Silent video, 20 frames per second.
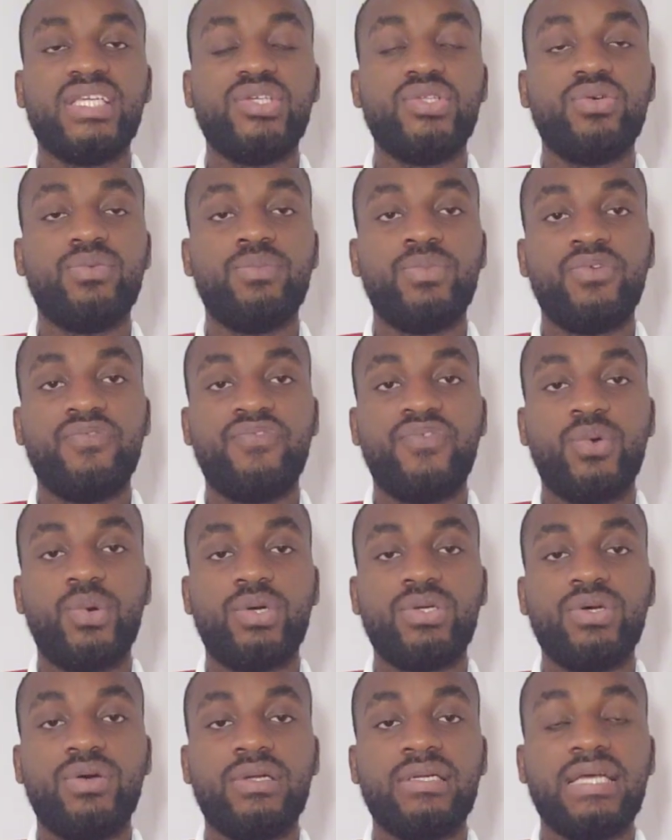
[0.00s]
move
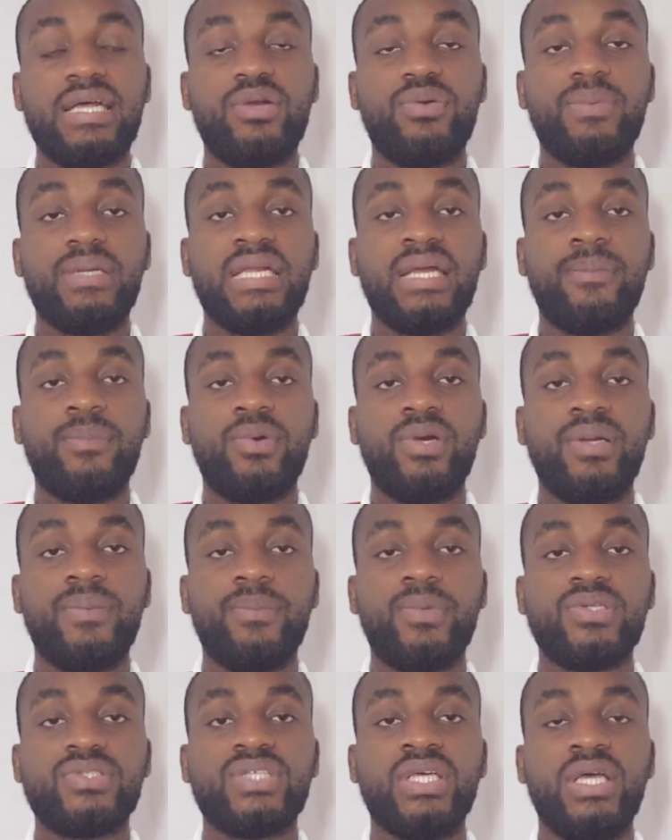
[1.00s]
forward under Ruben
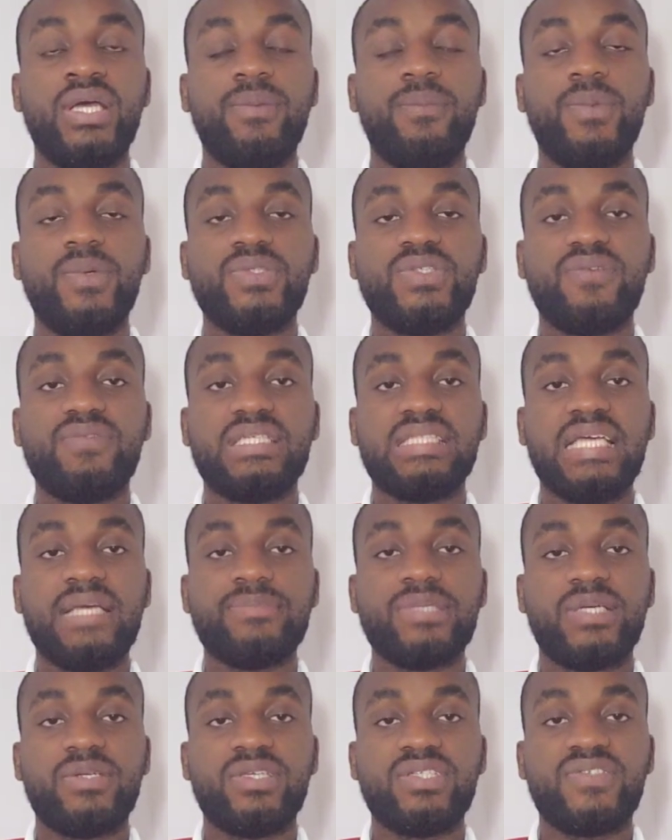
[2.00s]
Amorim, but most of the
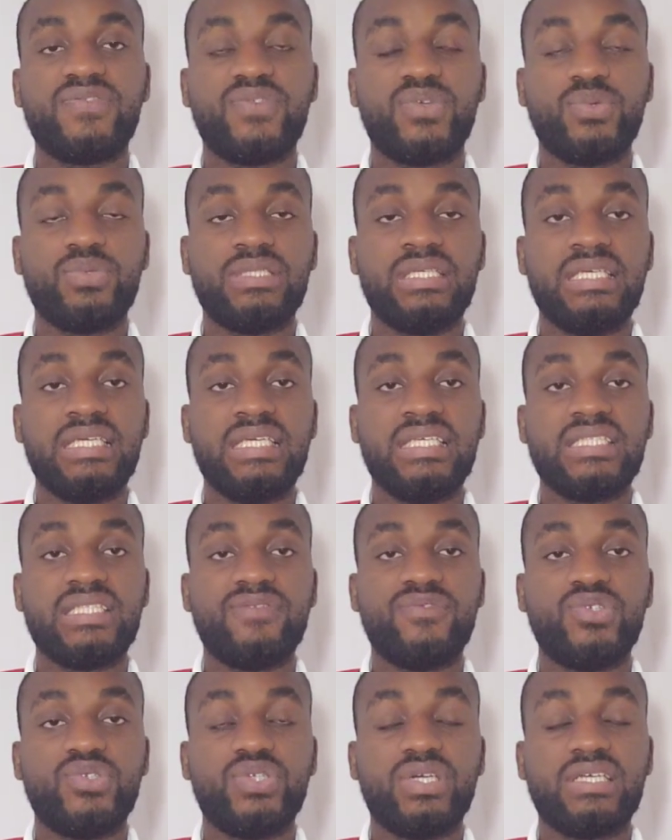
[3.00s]
time I just feel the
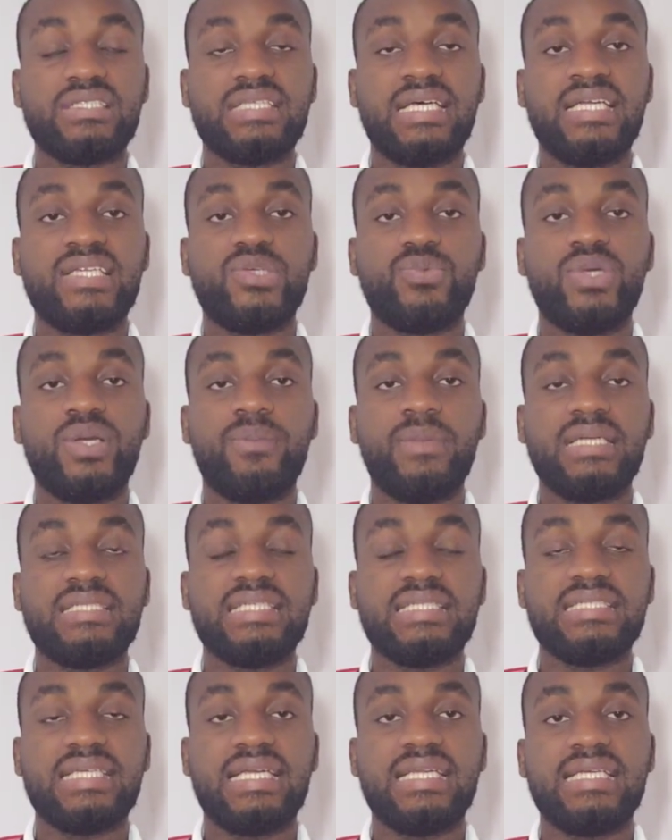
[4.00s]
individuals and the way
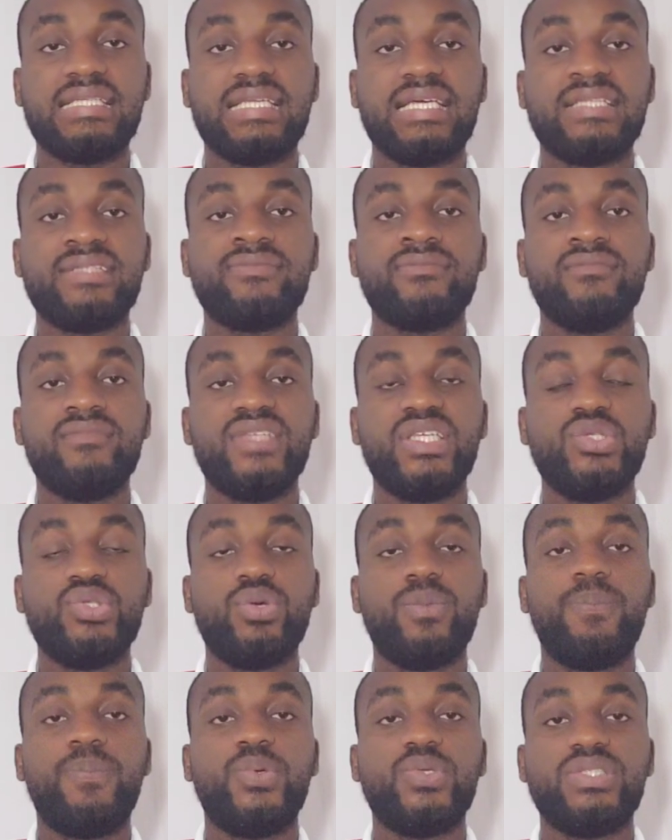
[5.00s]
Manchester United
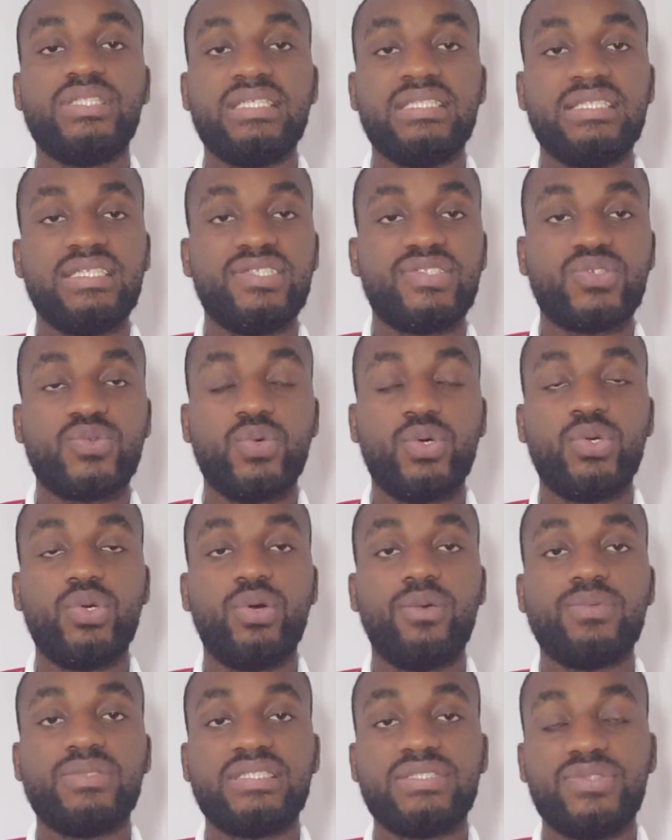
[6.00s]
put in the squad
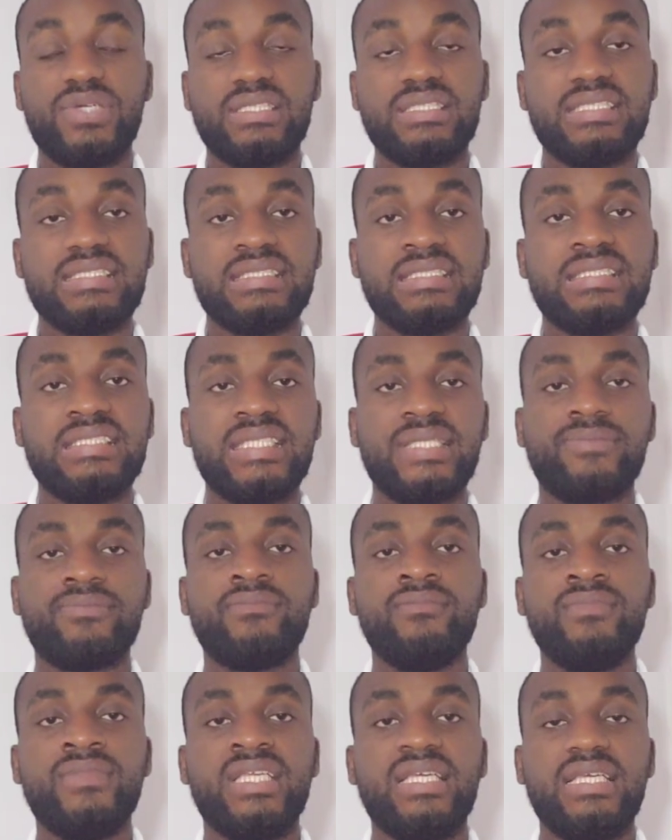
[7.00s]
or strengthening the
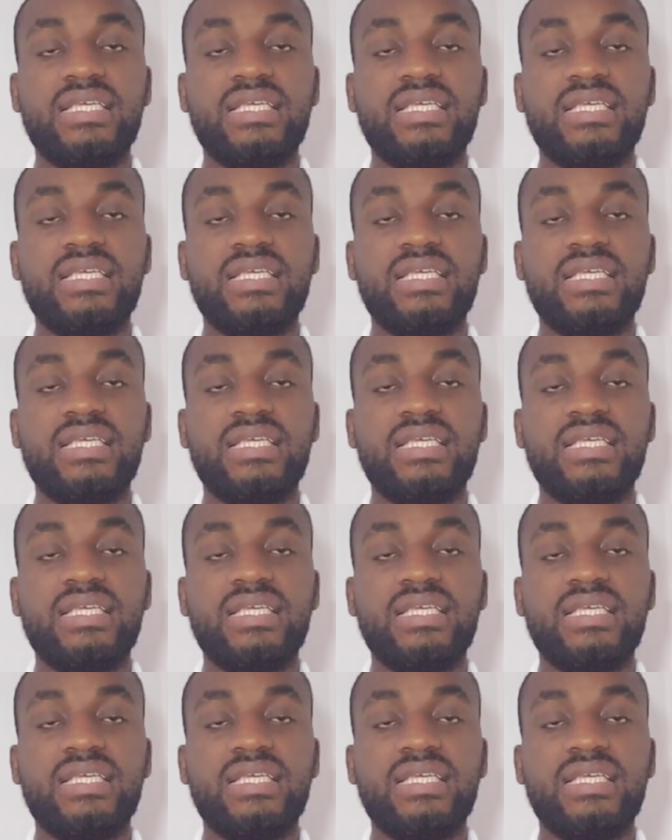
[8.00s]
team